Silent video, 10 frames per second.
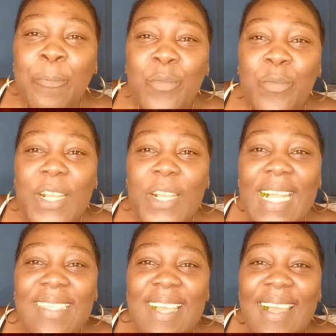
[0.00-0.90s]
Cricket
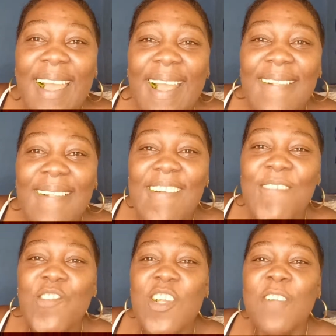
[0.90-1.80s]
is a hair
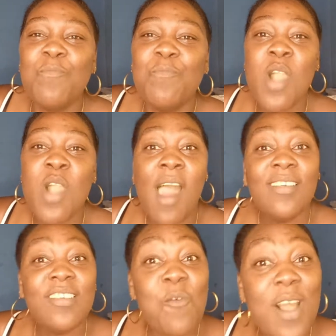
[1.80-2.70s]
living.
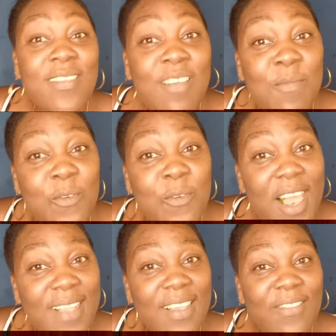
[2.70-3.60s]
So what's up
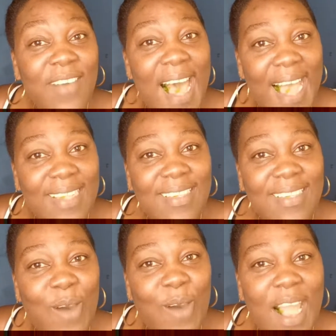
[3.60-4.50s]
creative hands? How
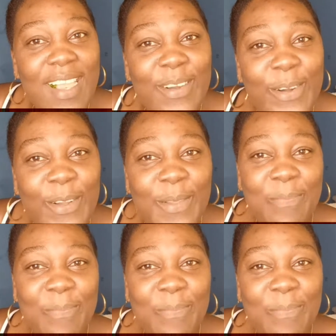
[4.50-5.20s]
are you?